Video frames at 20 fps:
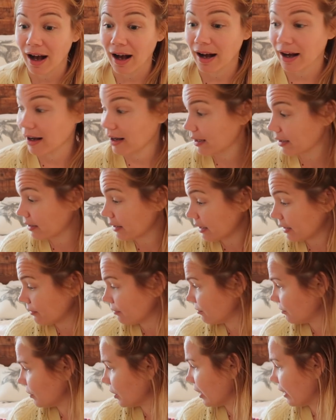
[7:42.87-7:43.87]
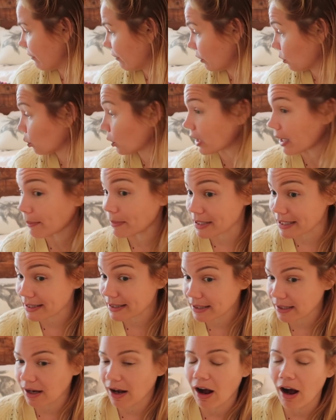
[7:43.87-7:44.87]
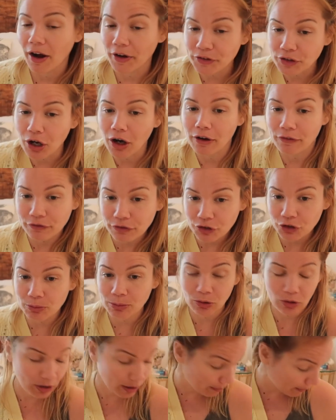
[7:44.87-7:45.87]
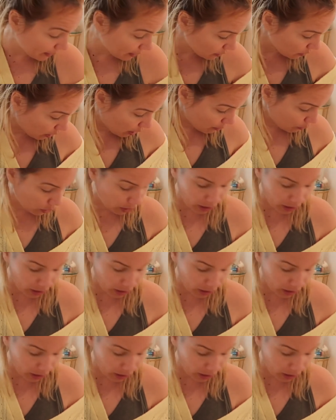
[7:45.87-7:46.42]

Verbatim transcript: Uh, even when I'm just uncomfortable, I'm like a lot